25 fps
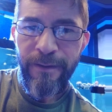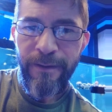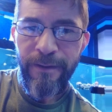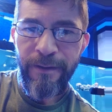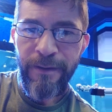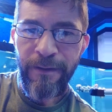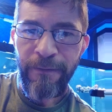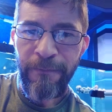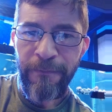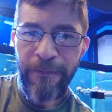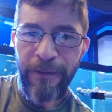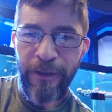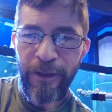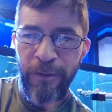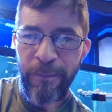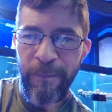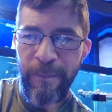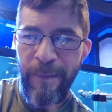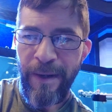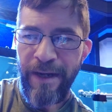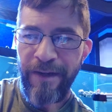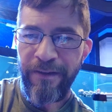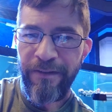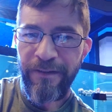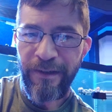the fish
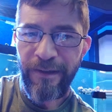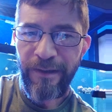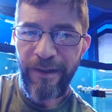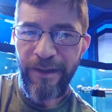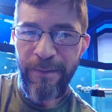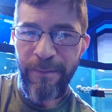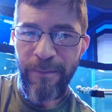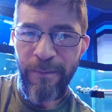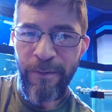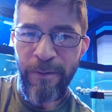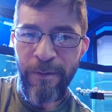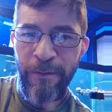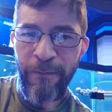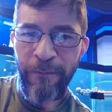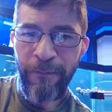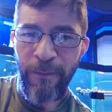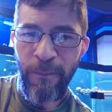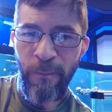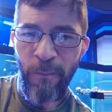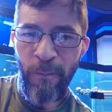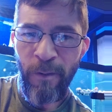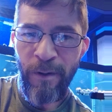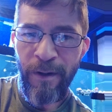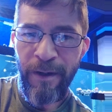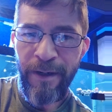basically move
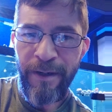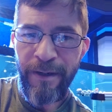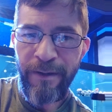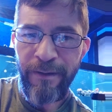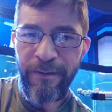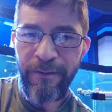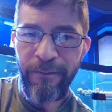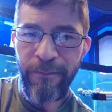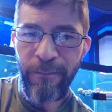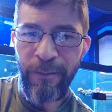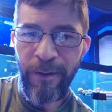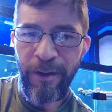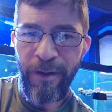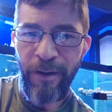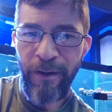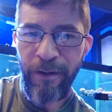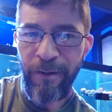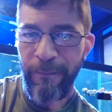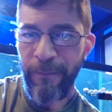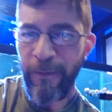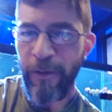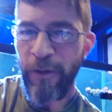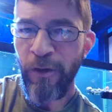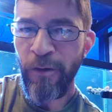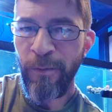from one, we call
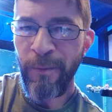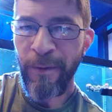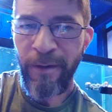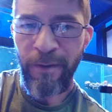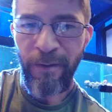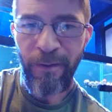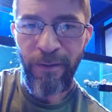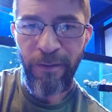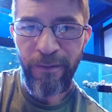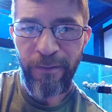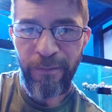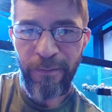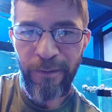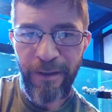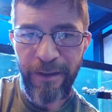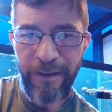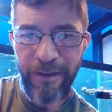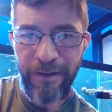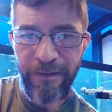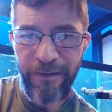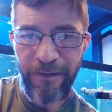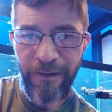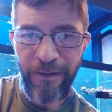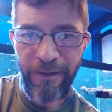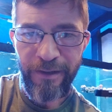them cubicles. We get
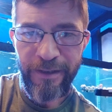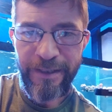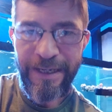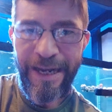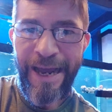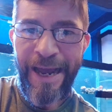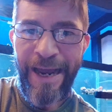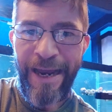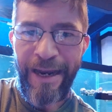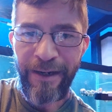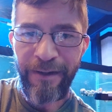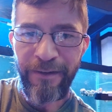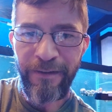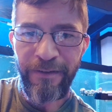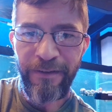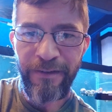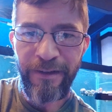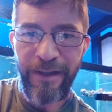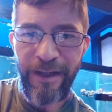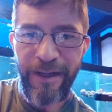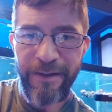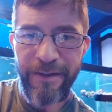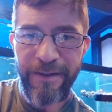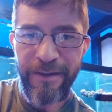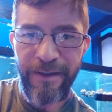these little tanks
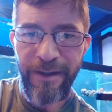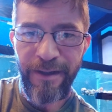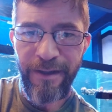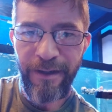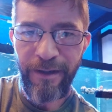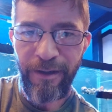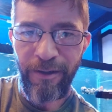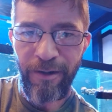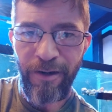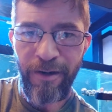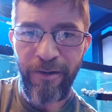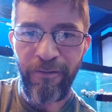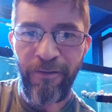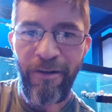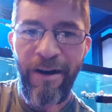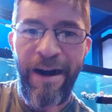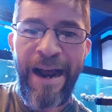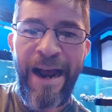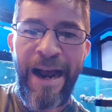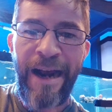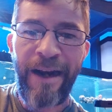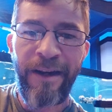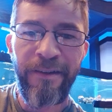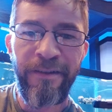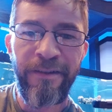that are on
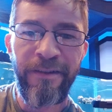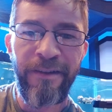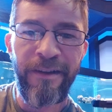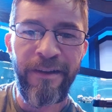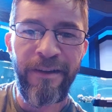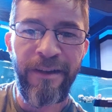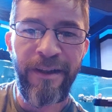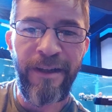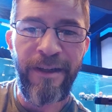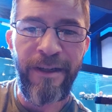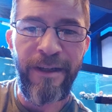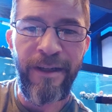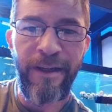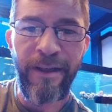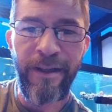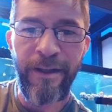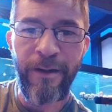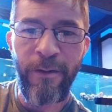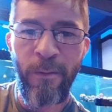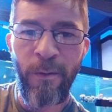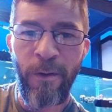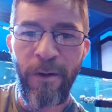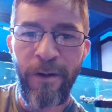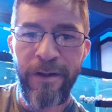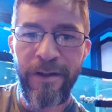racks in the
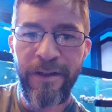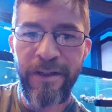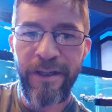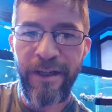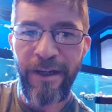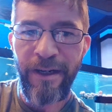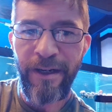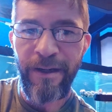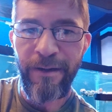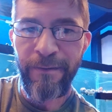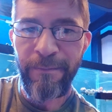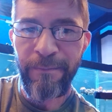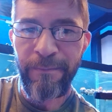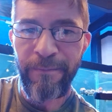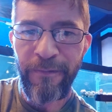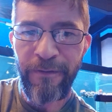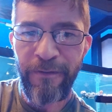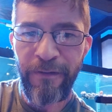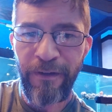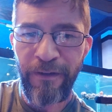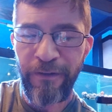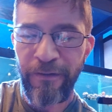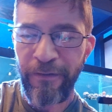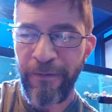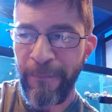quarantine
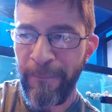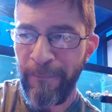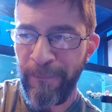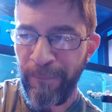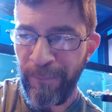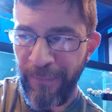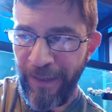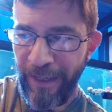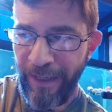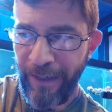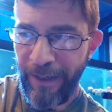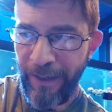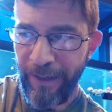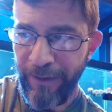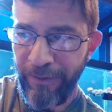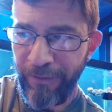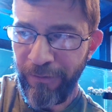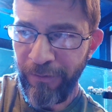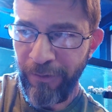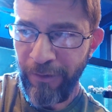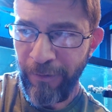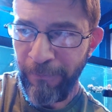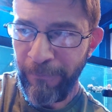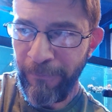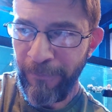system, and
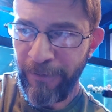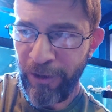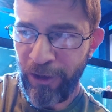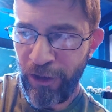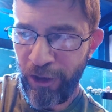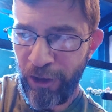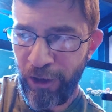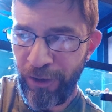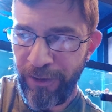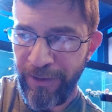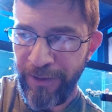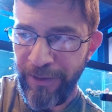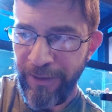so the fish